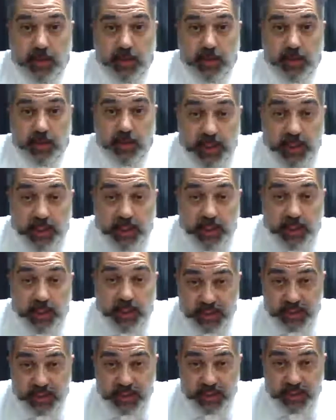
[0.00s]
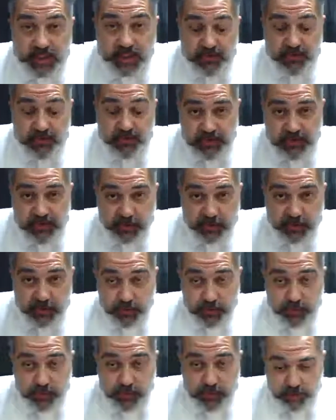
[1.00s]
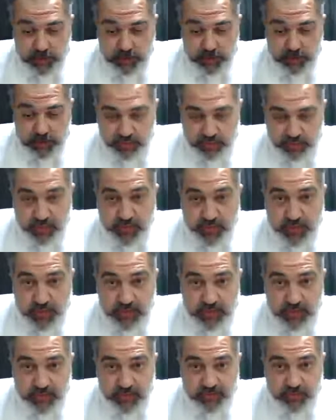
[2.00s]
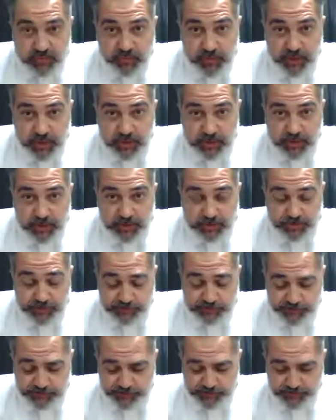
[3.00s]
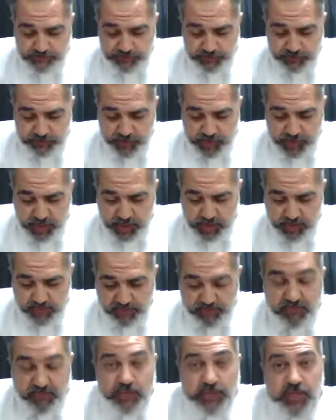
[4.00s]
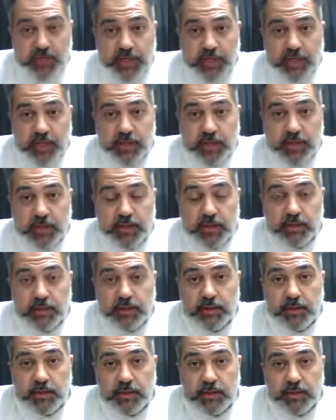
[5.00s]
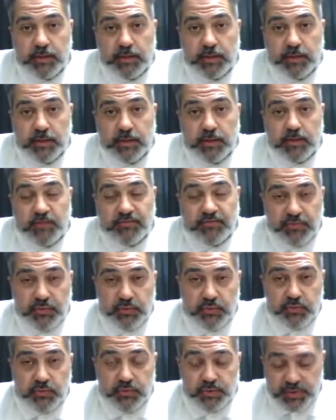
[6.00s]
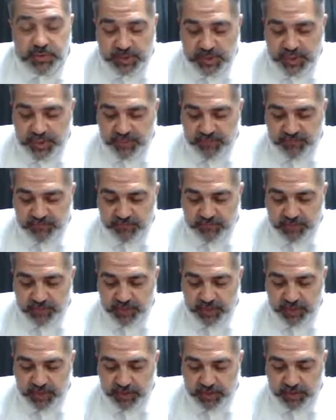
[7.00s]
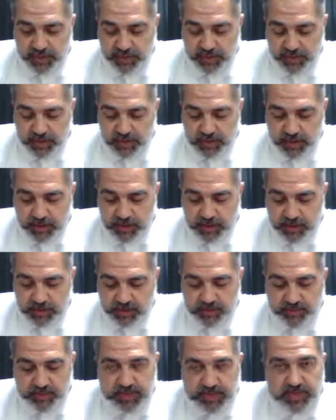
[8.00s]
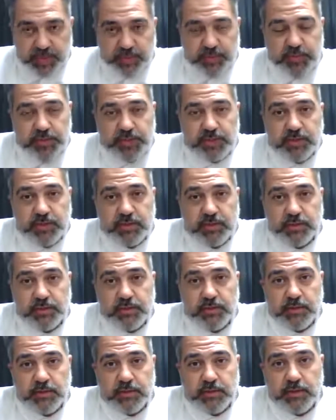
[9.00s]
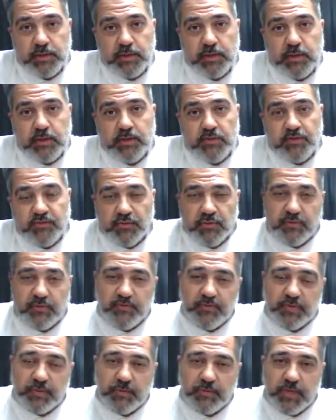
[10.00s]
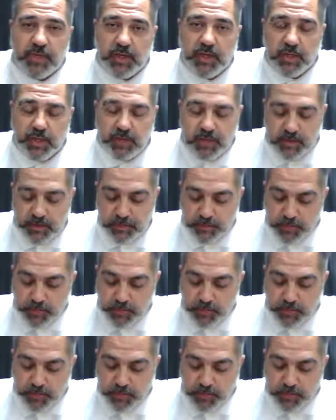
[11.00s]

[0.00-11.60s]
At the end of this live video, I want to thank everyone for the views and for the subscription from the